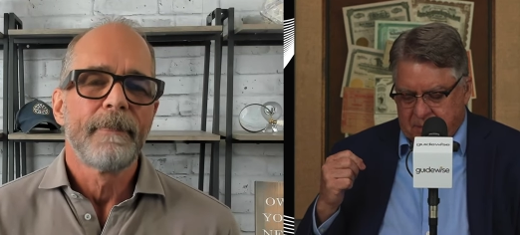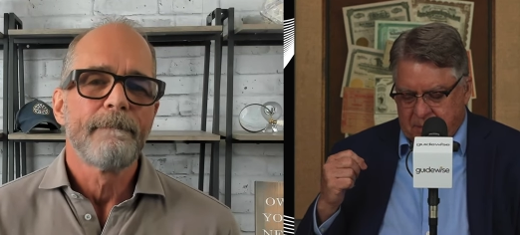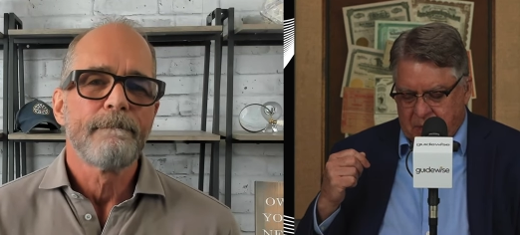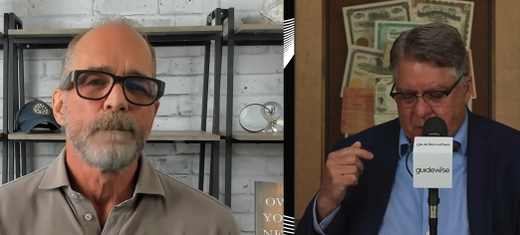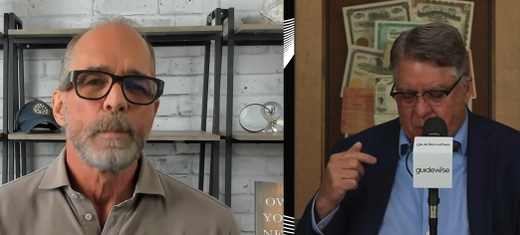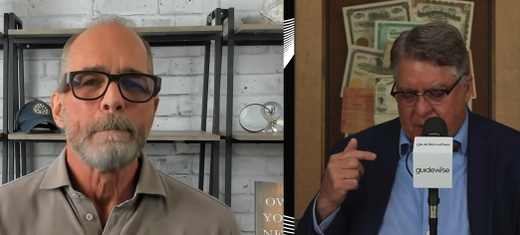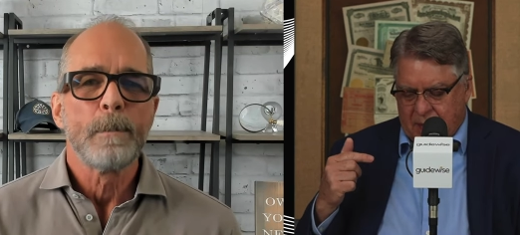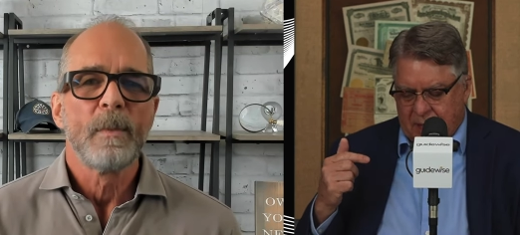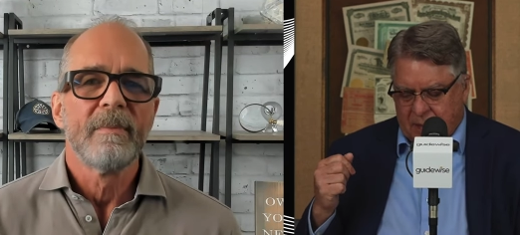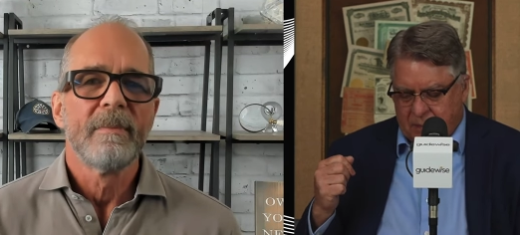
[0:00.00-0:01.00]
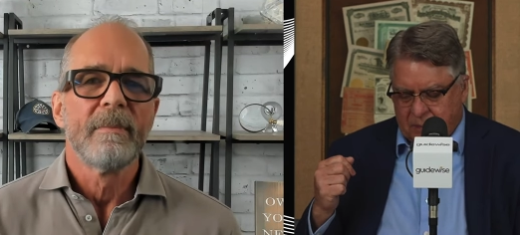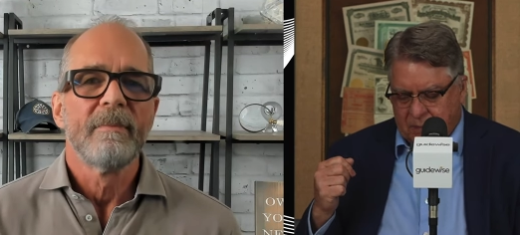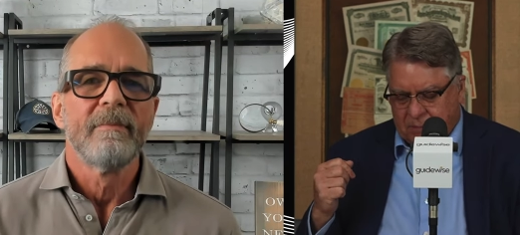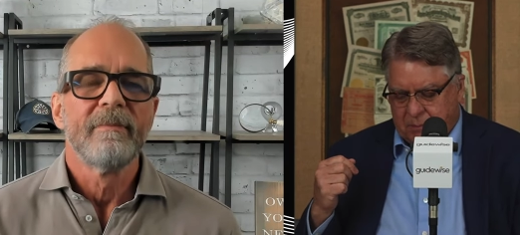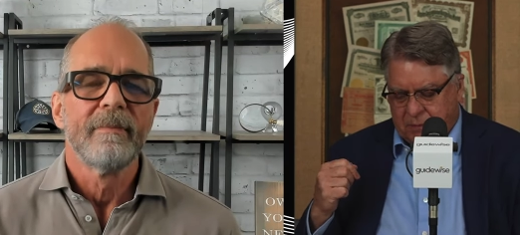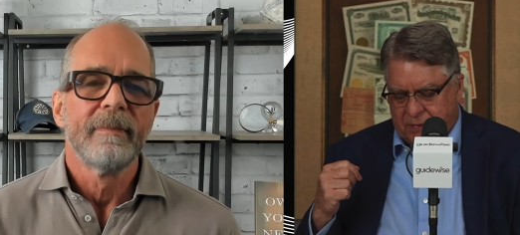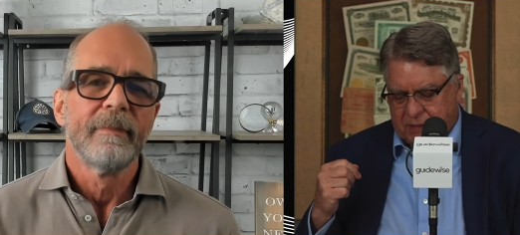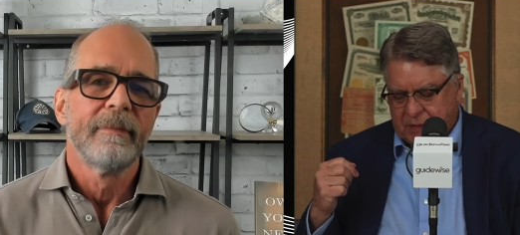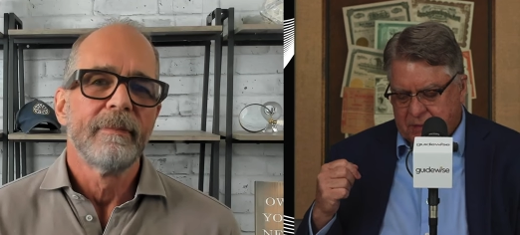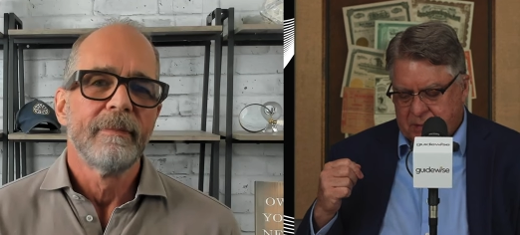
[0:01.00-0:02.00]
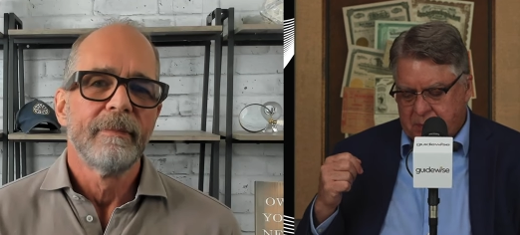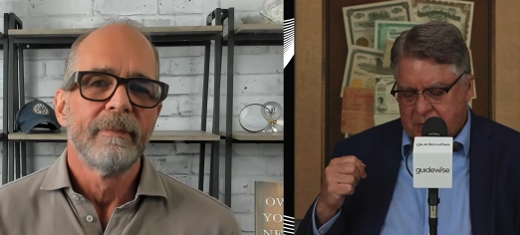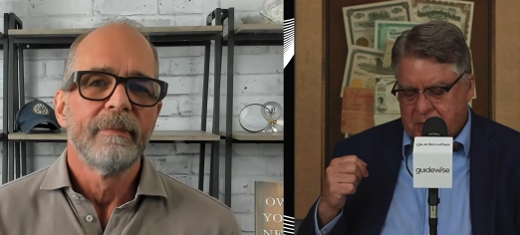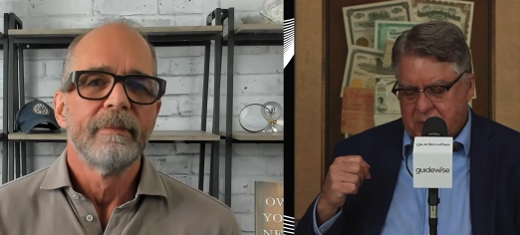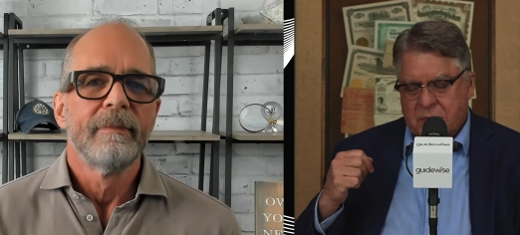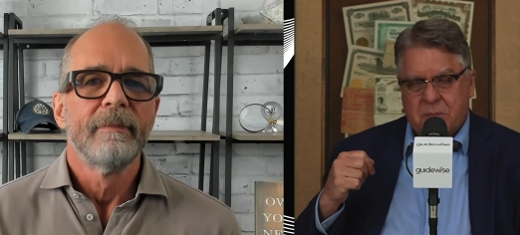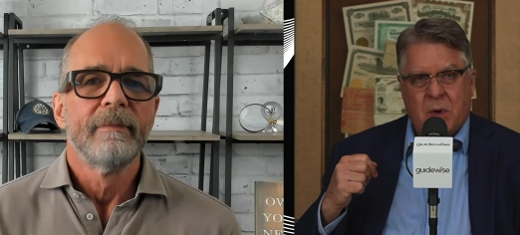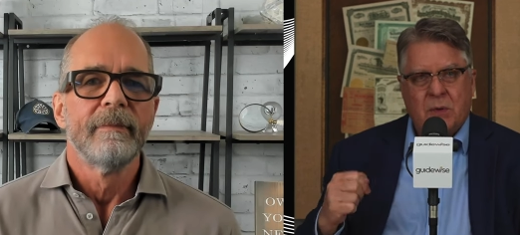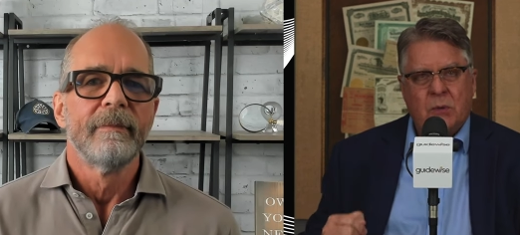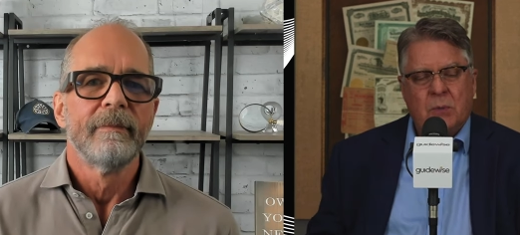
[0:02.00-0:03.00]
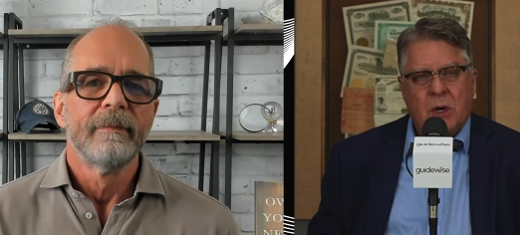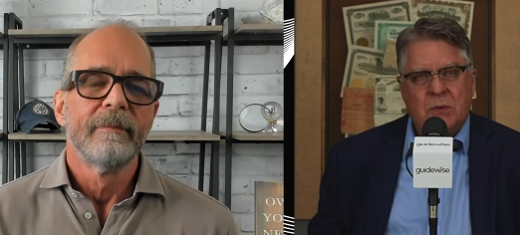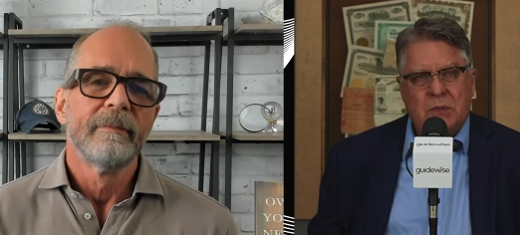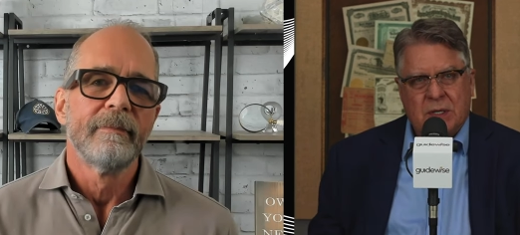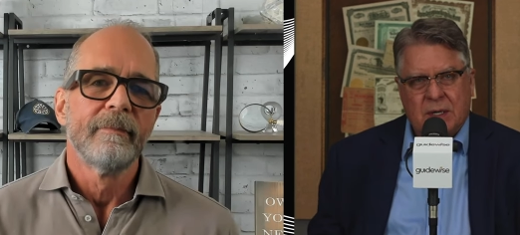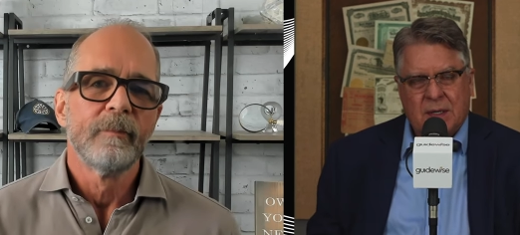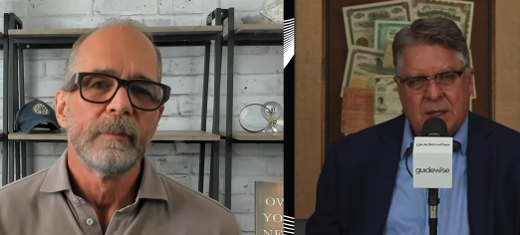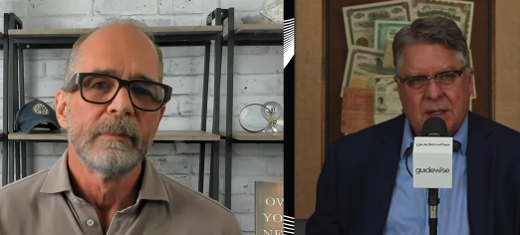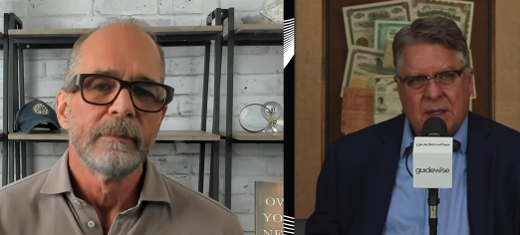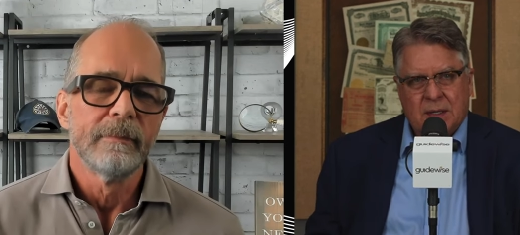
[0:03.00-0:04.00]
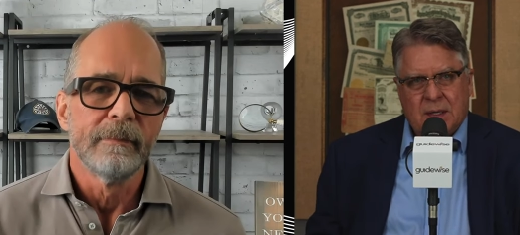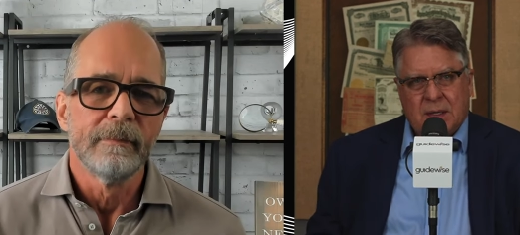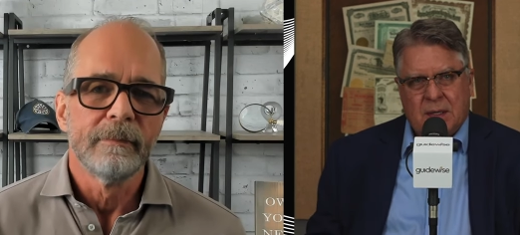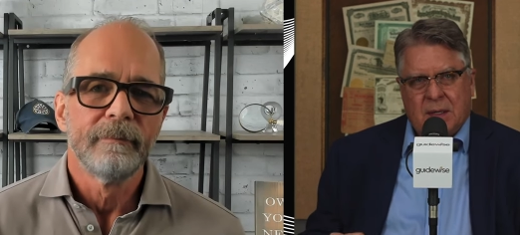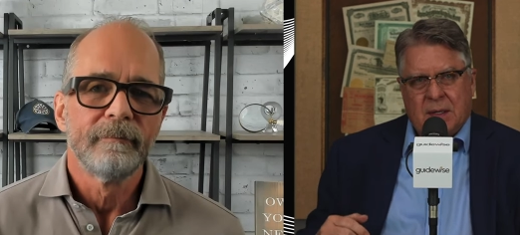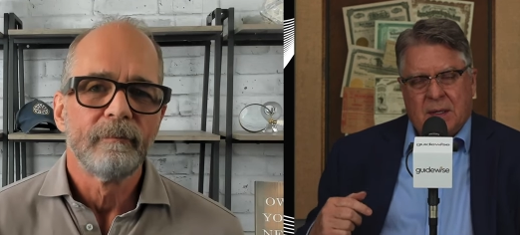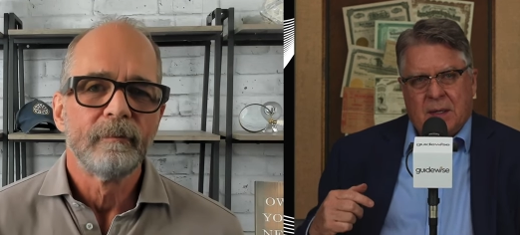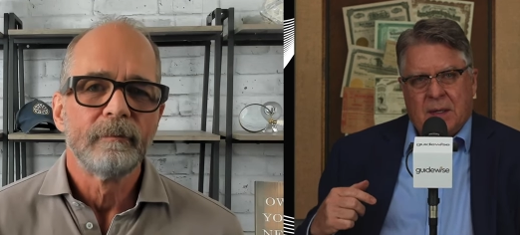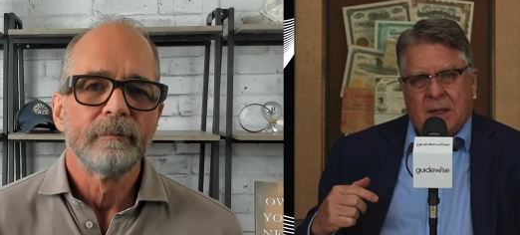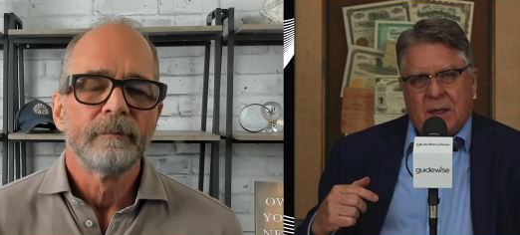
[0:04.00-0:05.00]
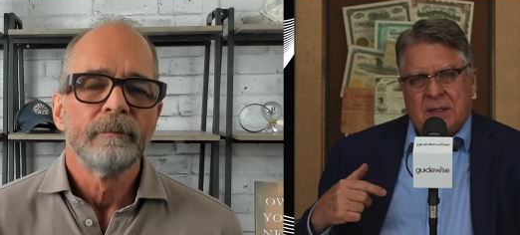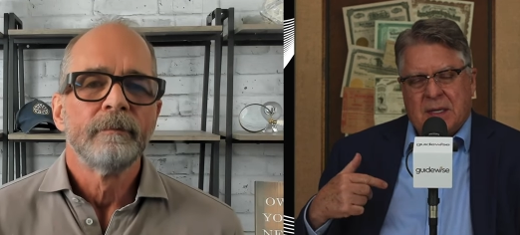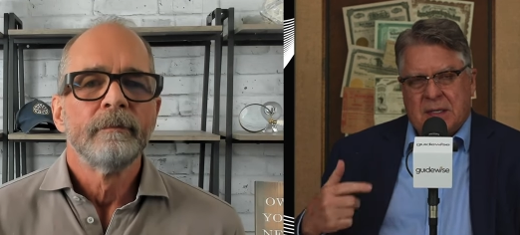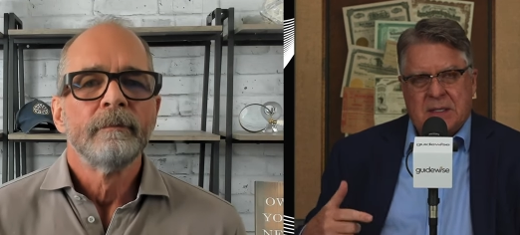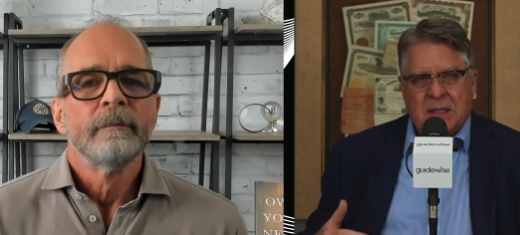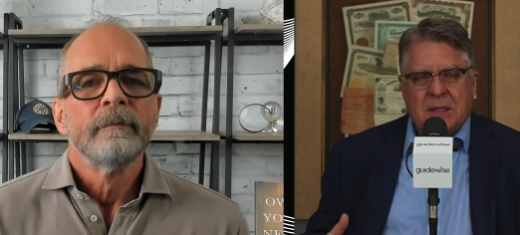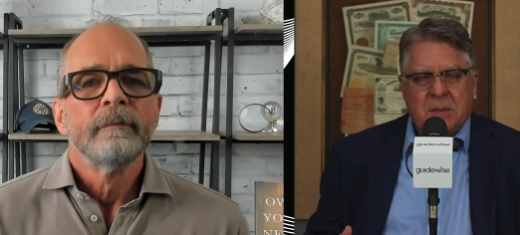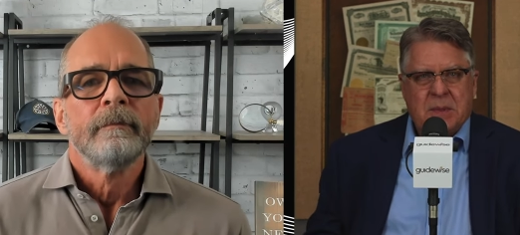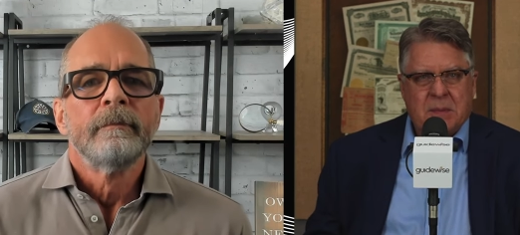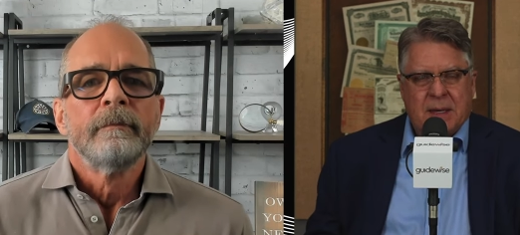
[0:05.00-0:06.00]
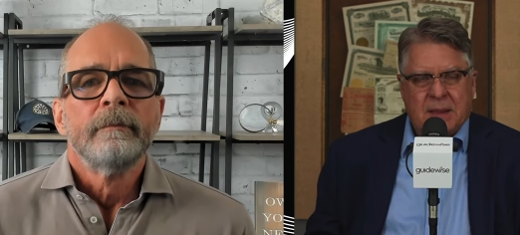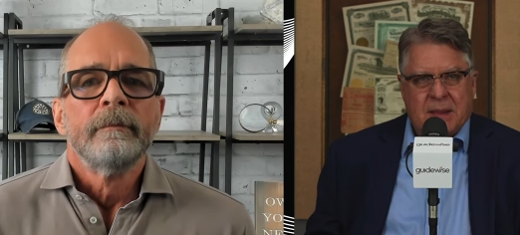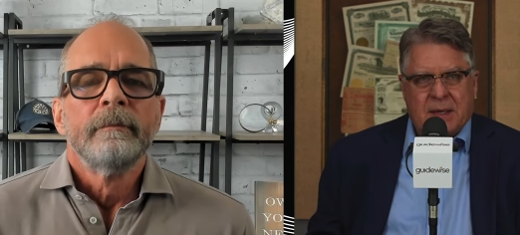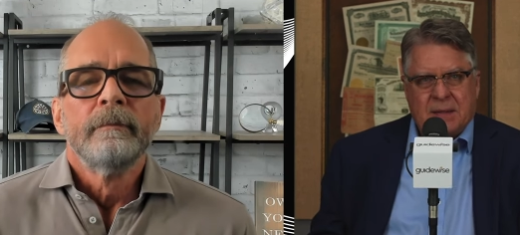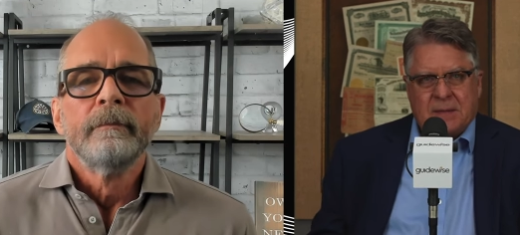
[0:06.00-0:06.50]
Speaker 1: you're working now with professional and personal small group coaching. Mm-hmm. Tell us a little bit about that.